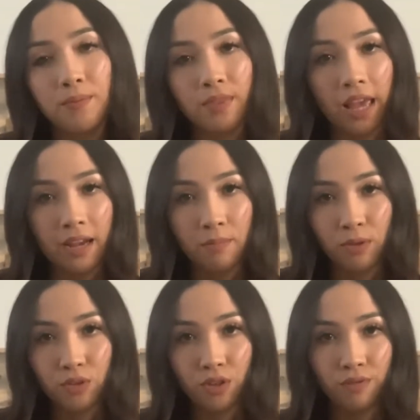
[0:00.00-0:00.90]
like
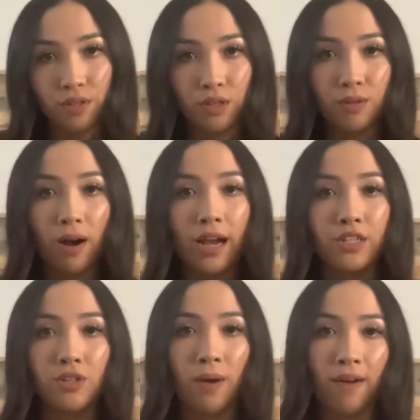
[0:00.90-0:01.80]
most of you, I
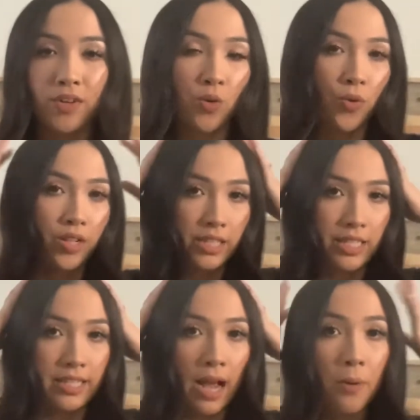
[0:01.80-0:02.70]
do have an oily
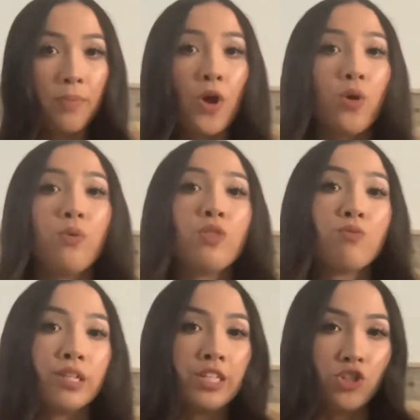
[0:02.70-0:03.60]
scalp with
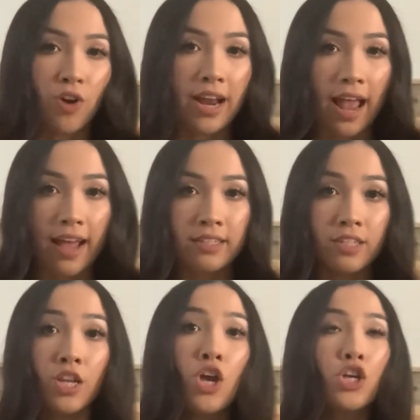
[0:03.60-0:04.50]
really dry ends,